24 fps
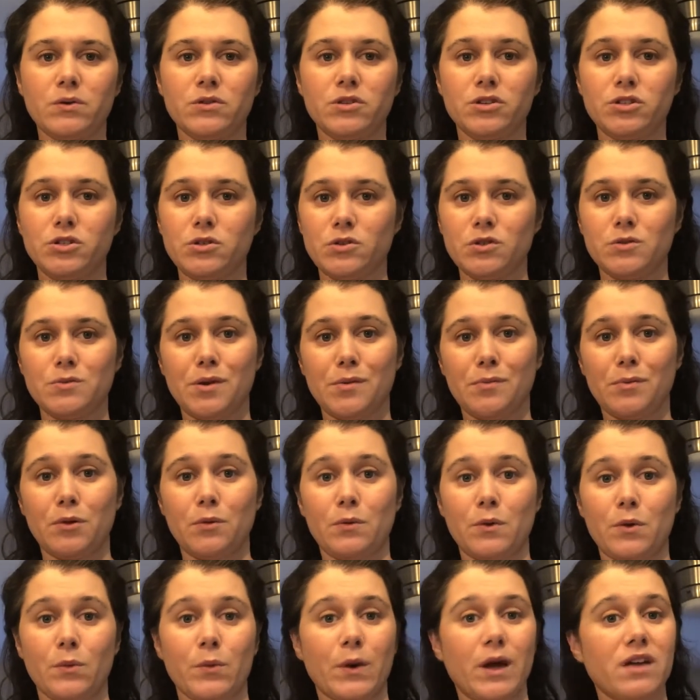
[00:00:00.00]
Jewish people
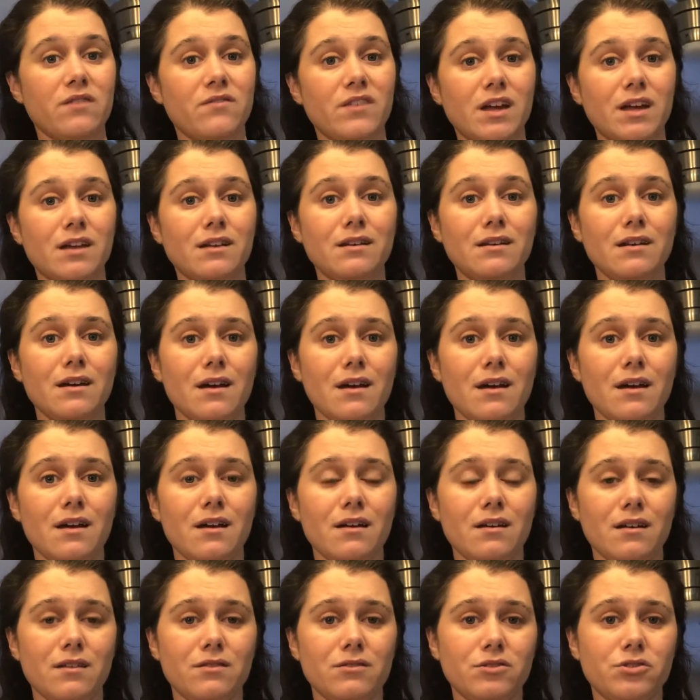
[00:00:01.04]
were waving
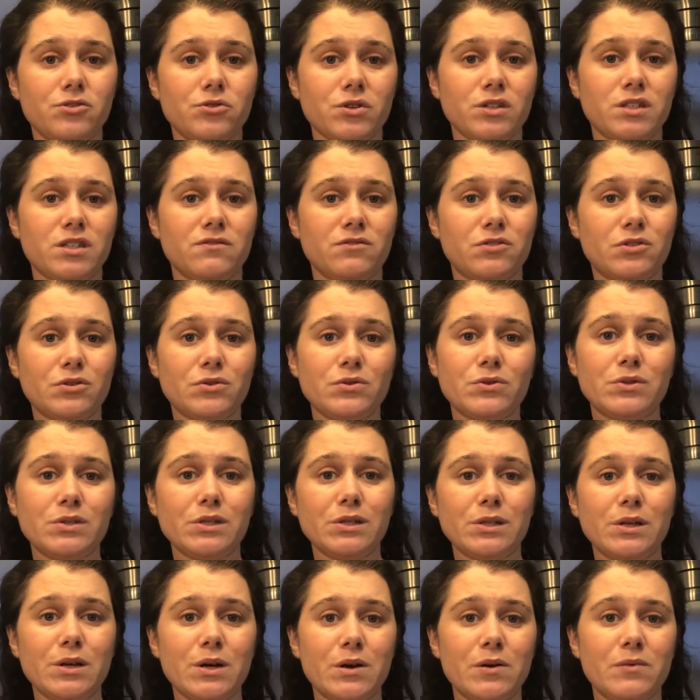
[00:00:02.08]
in the streets of
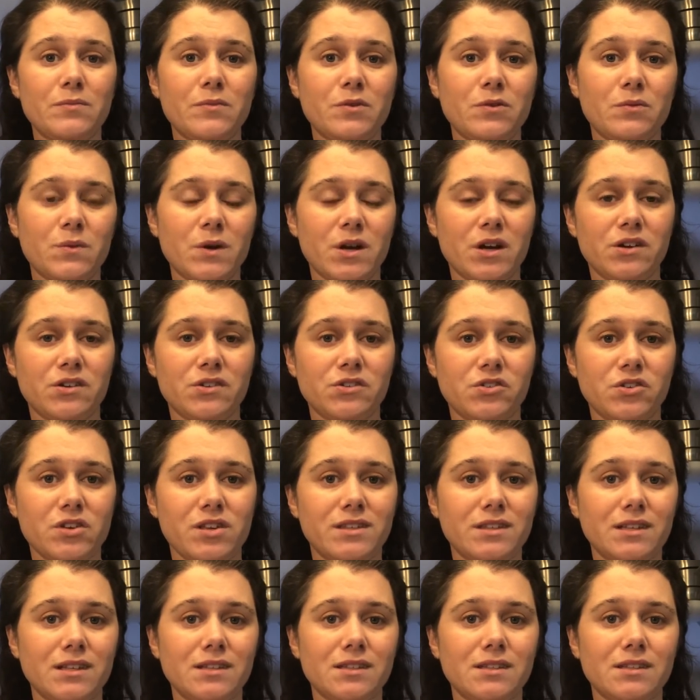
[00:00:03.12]
Jerusalem when
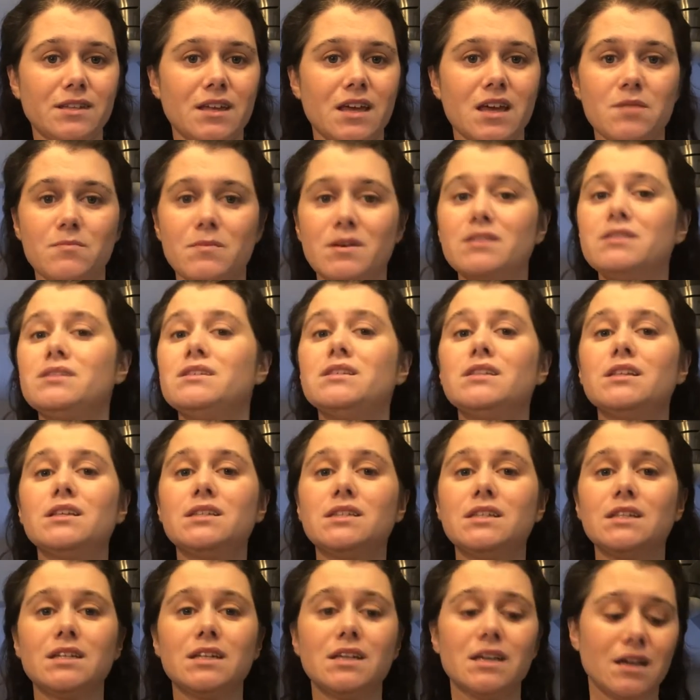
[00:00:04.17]
Jesus came into the
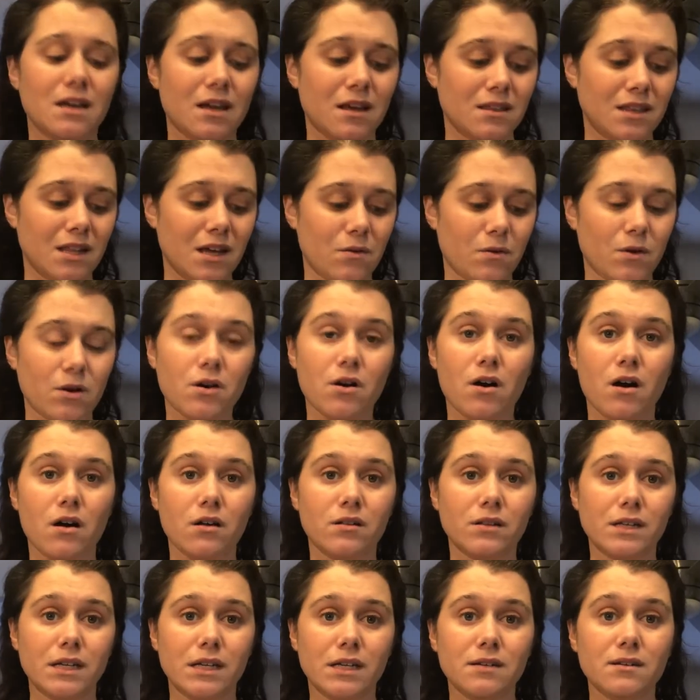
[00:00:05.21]
city, and they were
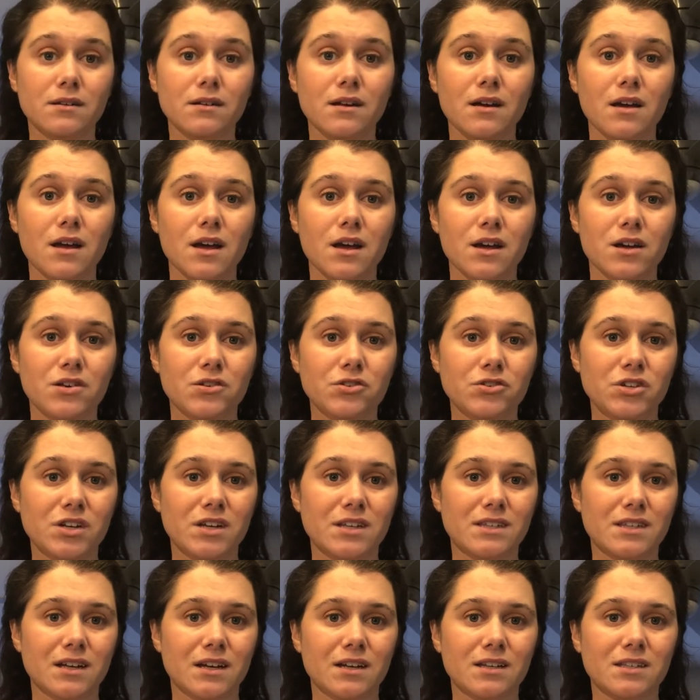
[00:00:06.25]
calling
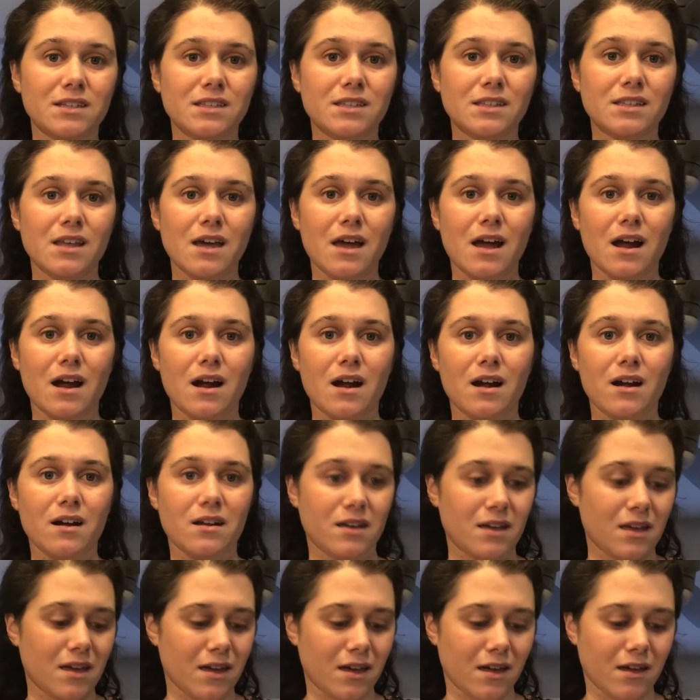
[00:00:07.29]
Jesus their
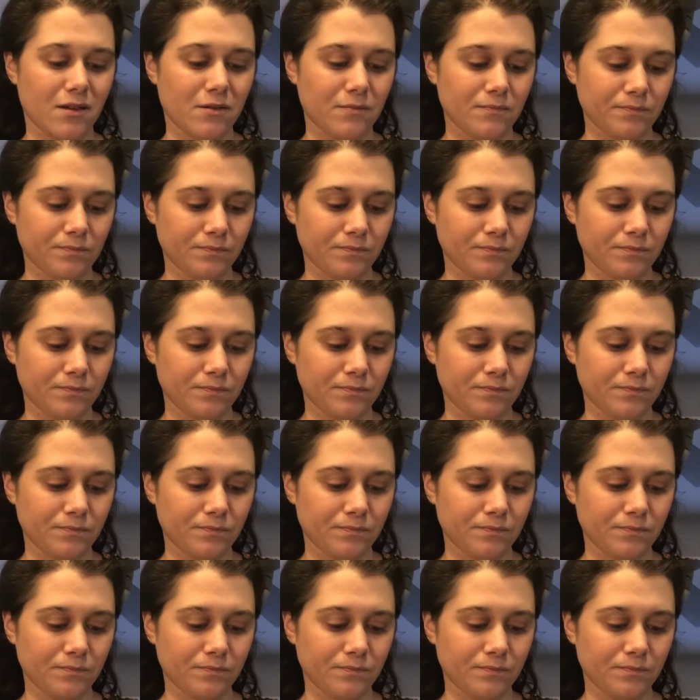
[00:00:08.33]
king.